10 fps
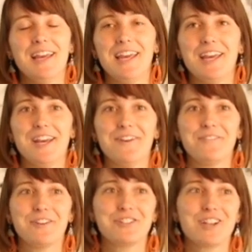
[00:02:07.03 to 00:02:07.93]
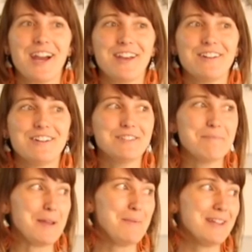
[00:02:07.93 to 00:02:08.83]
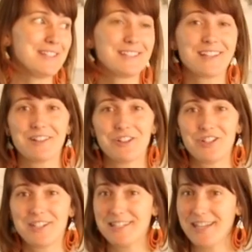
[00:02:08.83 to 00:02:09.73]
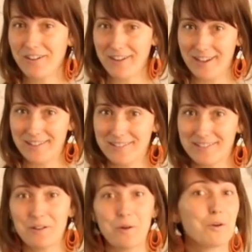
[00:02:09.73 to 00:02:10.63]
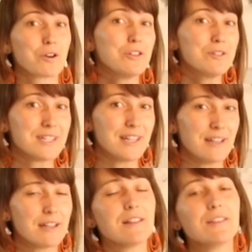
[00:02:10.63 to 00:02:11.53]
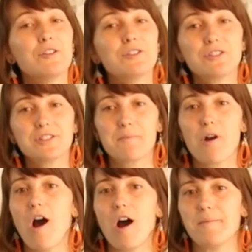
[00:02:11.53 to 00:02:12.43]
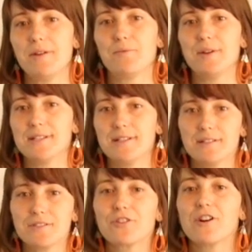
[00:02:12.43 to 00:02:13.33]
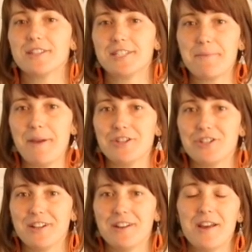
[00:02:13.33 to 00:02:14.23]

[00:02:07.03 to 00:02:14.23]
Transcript: If your child maybe is allergic to dairy or gluten, those are some common reasons for constipation.